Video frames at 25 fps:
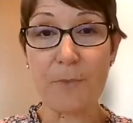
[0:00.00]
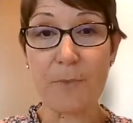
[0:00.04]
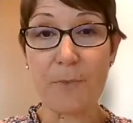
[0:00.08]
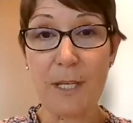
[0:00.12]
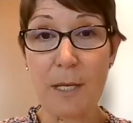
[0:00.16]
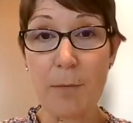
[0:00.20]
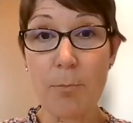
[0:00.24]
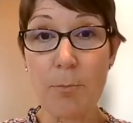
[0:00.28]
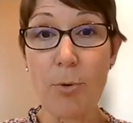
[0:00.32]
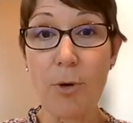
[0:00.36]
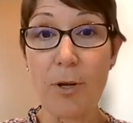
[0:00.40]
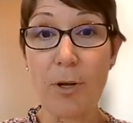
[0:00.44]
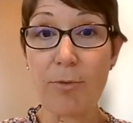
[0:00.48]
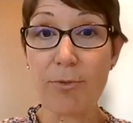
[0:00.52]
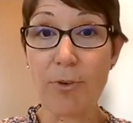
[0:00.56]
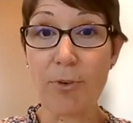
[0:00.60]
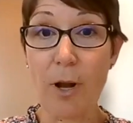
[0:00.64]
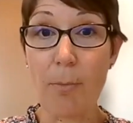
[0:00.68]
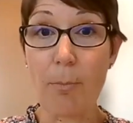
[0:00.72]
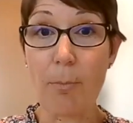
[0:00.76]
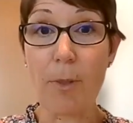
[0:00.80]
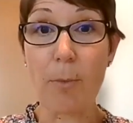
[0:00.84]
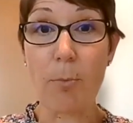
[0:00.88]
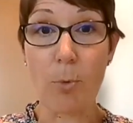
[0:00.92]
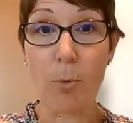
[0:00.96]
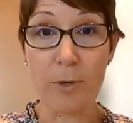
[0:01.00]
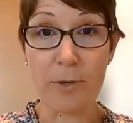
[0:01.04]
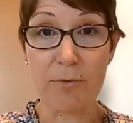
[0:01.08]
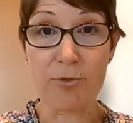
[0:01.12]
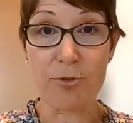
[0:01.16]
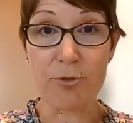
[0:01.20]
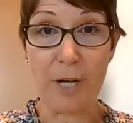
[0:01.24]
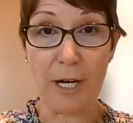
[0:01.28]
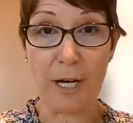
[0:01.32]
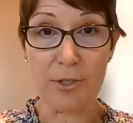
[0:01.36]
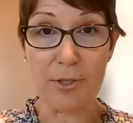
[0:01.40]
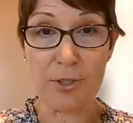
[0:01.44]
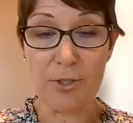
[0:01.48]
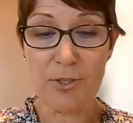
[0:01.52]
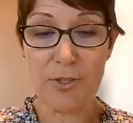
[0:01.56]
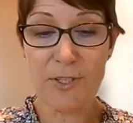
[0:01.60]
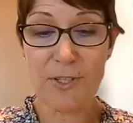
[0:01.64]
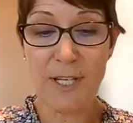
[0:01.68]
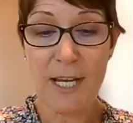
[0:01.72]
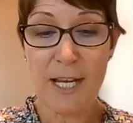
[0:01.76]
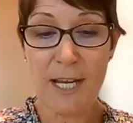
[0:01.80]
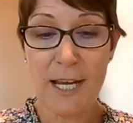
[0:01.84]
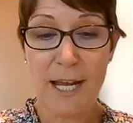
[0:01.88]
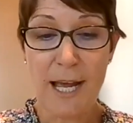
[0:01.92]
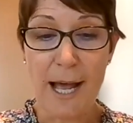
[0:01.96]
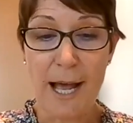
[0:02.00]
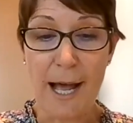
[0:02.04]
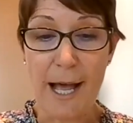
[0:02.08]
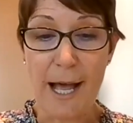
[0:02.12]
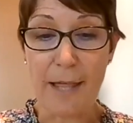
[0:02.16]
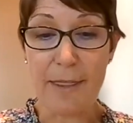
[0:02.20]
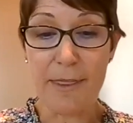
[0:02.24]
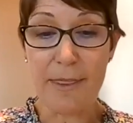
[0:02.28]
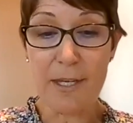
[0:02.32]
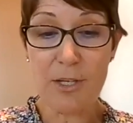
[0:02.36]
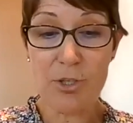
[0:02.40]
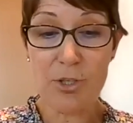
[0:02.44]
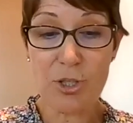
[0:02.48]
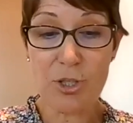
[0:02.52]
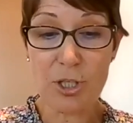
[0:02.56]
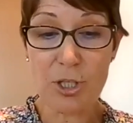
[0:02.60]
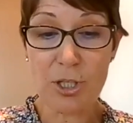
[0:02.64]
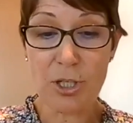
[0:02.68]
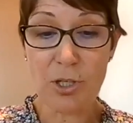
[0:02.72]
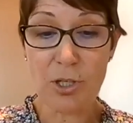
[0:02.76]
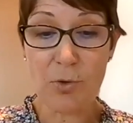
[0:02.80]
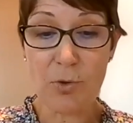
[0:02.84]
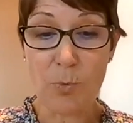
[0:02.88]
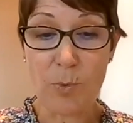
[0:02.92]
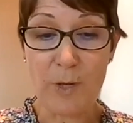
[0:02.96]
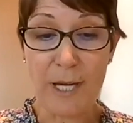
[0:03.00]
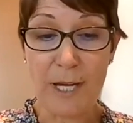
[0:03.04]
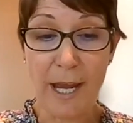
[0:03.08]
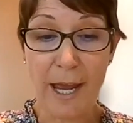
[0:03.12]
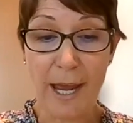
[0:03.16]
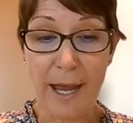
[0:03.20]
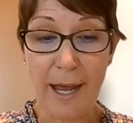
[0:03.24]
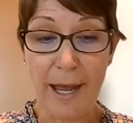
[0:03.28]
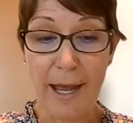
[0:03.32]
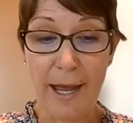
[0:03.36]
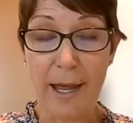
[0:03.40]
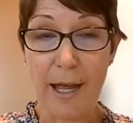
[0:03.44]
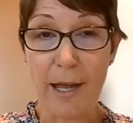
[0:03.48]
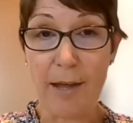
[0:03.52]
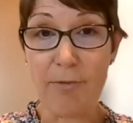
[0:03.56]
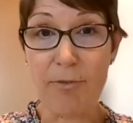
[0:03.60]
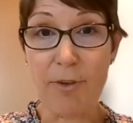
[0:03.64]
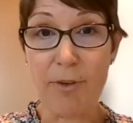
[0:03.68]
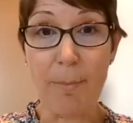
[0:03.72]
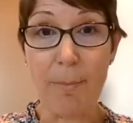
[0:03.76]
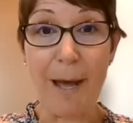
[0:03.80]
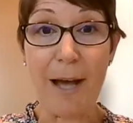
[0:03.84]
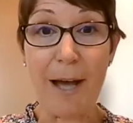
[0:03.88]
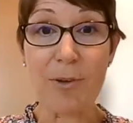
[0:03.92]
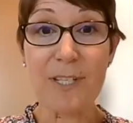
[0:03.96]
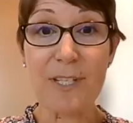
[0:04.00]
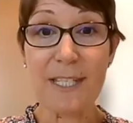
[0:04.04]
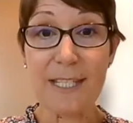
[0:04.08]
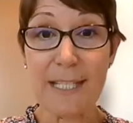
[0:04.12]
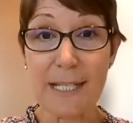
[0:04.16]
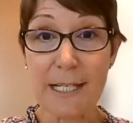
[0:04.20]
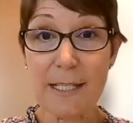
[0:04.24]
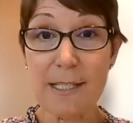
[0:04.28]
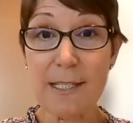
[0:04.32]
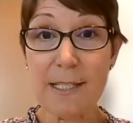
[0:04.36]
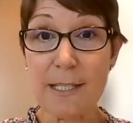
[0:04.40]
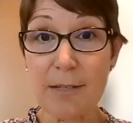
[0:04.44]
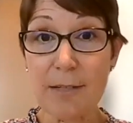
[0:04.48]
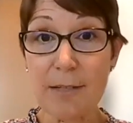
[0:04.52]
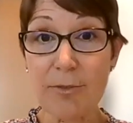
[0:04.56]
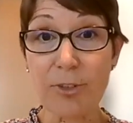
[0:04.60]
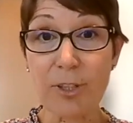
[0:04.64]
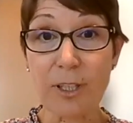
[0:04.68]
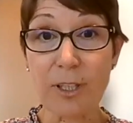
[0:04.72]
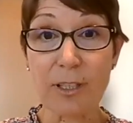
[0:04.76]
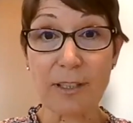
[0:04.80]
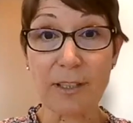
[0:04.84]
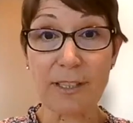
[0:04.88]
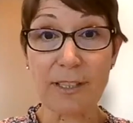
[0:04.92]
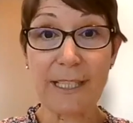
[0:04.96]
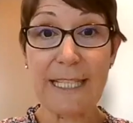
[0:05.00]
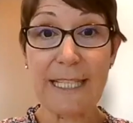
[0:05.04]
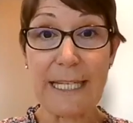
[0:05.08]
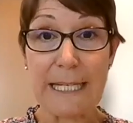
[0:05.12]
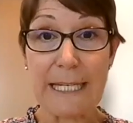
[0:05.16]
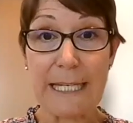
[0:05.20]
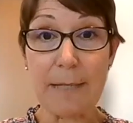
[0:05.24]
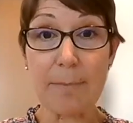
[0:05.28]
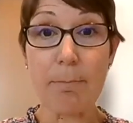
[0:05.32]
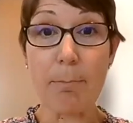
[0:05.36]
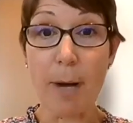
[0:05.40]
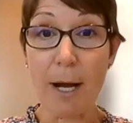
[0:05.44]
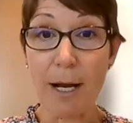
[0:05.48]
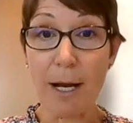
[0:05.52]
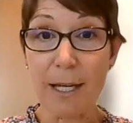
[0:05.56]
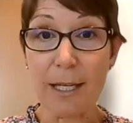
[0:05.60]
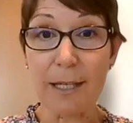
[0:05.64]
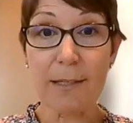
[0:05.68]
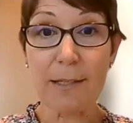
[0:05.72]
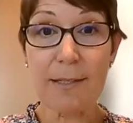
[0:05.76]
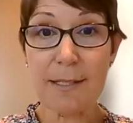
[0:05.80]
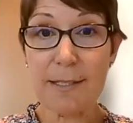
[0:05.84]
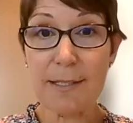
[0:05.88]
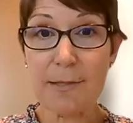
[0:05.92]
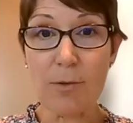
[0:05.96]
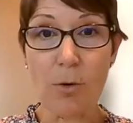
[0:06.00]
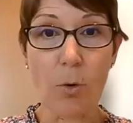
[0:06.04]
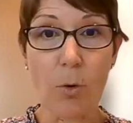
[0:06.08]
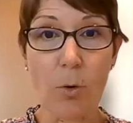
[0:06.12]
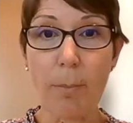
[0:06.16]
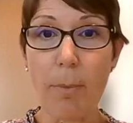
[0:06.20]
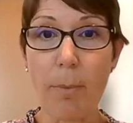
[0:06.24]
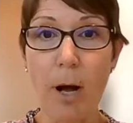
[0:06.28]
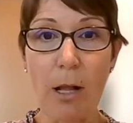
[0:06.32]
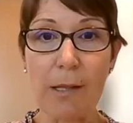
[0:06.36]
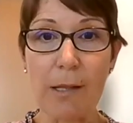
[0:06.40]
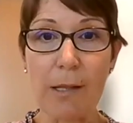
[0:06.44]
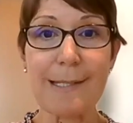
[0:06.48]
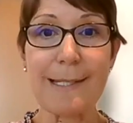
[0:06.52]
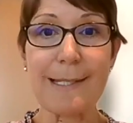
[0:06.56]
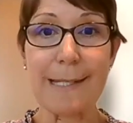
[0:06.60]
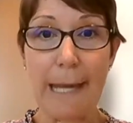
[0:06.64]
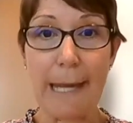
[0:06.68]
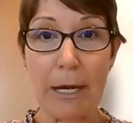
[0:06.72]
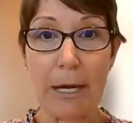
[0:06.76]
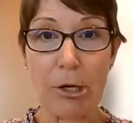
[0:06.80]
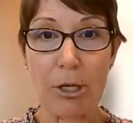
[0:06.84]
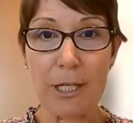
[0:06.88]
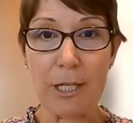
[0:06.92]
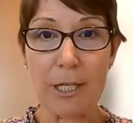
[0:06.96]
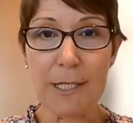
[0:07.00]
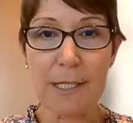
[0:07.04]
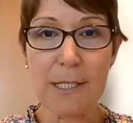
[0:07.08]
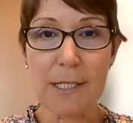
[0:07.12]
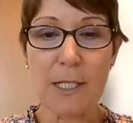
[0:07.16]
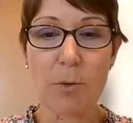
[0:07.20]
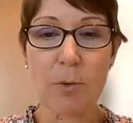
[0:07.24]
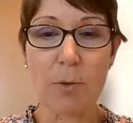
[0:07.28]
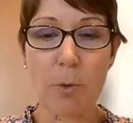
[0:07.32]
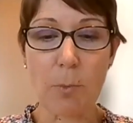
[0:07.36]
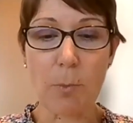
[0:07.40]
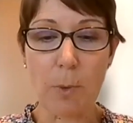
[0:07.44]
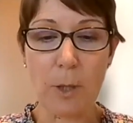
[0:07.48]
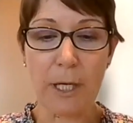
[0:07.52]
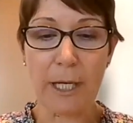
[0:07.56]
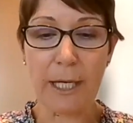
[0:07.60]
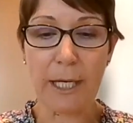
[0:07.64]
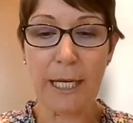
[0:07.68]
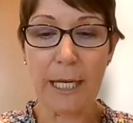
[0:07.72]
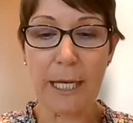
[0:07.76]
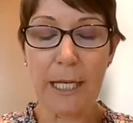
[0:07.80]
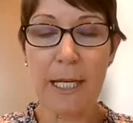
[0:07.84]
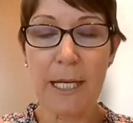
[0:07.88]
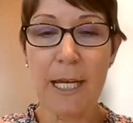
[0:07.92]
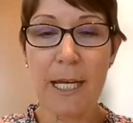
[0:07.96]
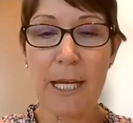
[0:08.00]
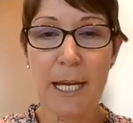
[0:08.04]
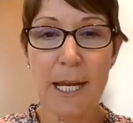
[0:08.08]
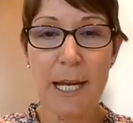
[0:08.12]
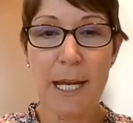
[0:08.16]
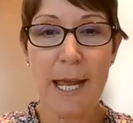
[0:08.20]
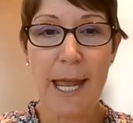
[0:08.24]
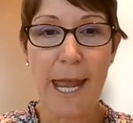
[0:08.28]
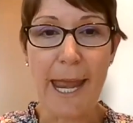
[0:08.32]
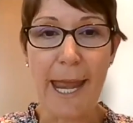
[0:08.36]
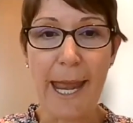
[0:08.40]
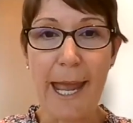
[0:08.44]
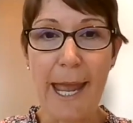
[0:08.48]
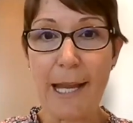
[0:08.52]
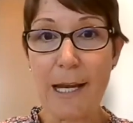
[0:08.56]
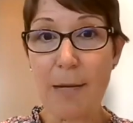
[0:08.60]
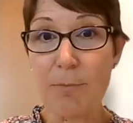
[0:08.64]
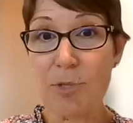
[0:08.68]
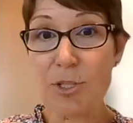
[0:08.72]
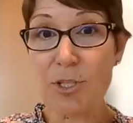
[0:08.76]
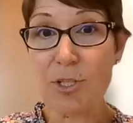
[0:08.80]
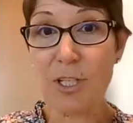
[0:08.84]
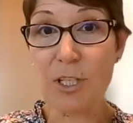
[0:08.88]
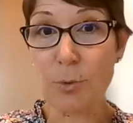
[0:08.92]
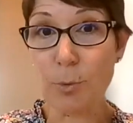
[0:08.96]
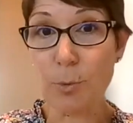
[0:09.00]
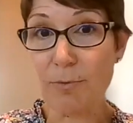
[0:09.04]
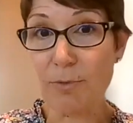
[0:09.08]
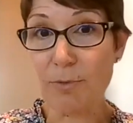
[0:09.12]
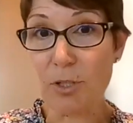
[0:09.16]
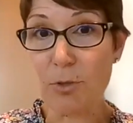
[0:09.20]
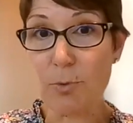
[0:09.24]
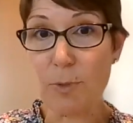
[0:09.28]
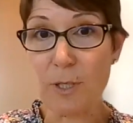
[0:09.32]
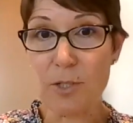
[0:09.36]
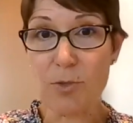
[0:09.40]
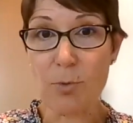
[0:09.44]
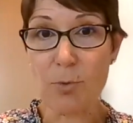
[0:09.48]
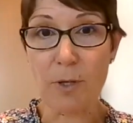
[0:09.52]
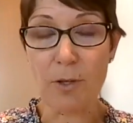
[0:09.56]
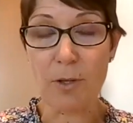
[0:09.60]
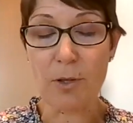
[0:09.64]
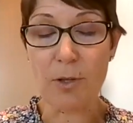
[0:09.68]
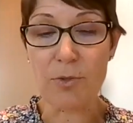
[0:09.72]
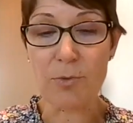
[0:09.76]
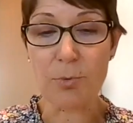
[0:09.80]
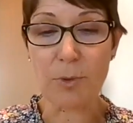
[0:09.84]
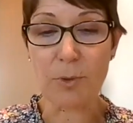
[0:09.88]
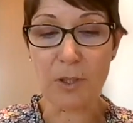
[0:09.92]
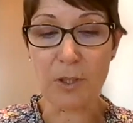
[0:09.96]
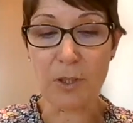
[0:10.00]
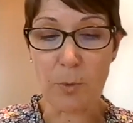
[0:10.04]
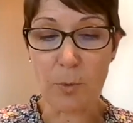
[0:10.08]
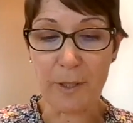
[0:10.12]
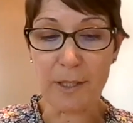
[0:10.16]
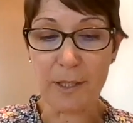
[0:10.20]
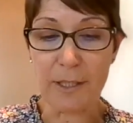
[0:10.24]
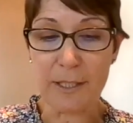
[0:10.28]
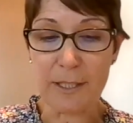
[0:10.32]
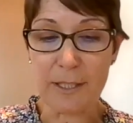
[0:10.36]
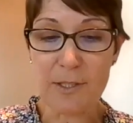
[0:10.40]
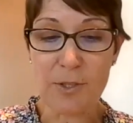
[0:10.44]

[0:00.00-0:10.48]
input from the Board of Directors. This year we have about 6 different key buckets or policy areas that we're working in, and I'm just going to review each one of those really quickly.